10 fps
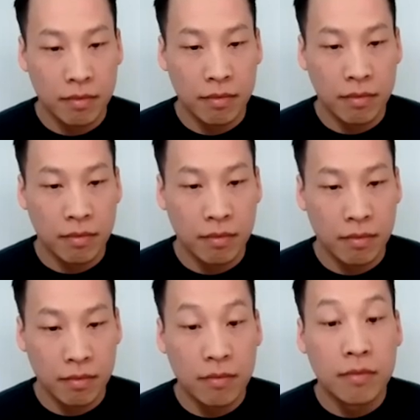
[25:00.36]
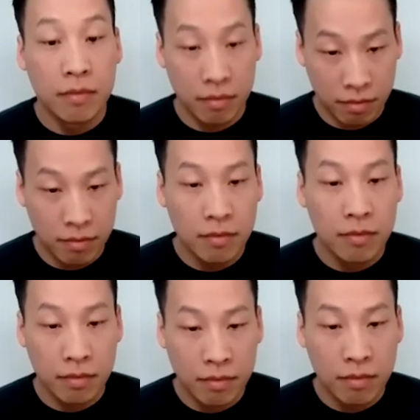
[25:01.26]

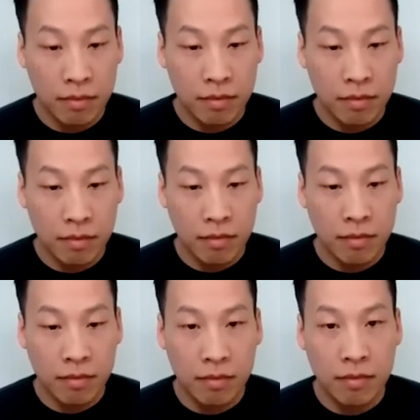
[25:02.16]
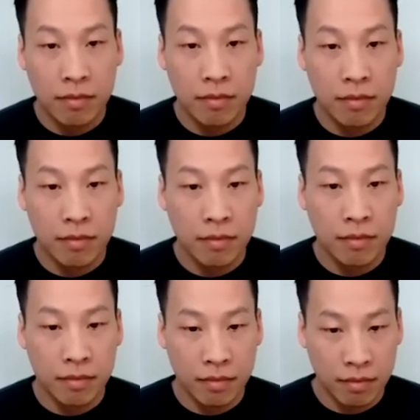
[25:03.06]

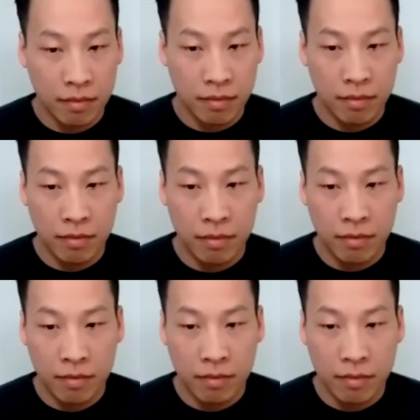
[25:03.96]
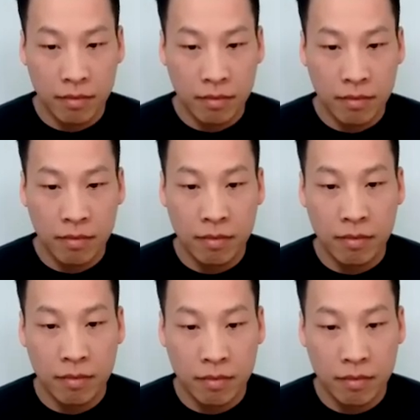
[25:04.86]

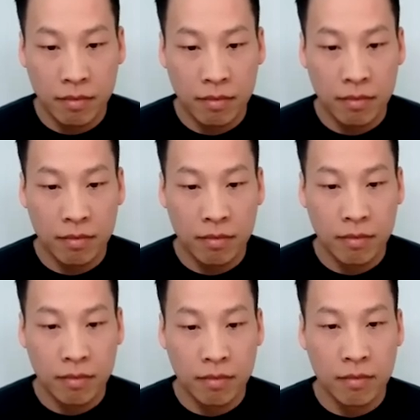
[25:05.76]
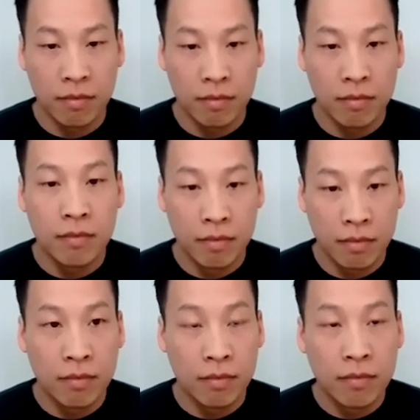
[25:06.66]

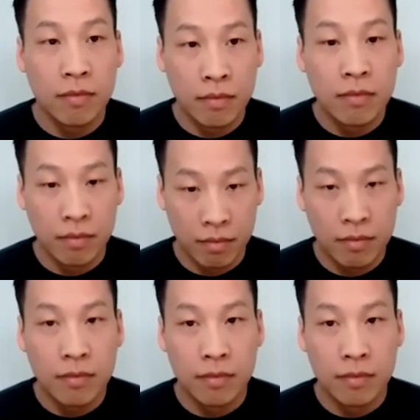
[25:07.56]
[no speech]